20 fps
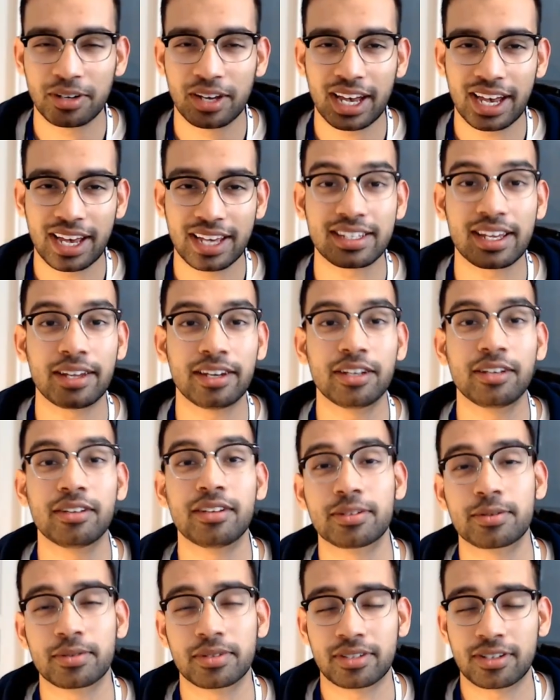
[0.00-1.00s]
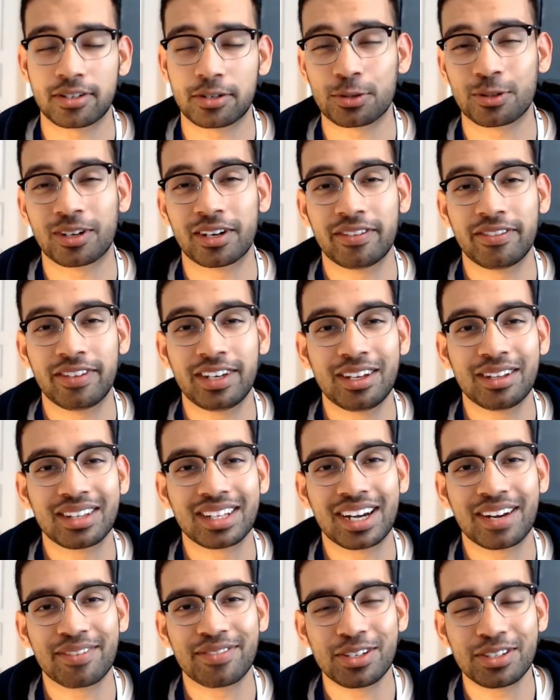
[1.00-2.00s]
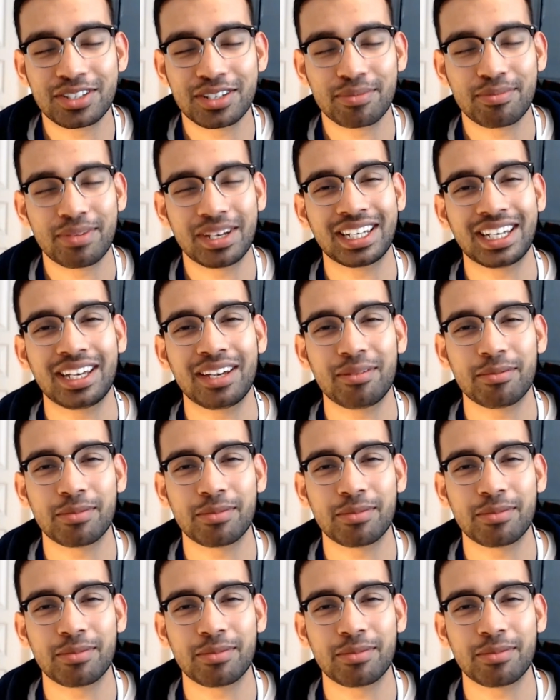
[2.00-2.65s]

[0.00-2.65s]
guys, I knew this was a shorter video than I'm used to making,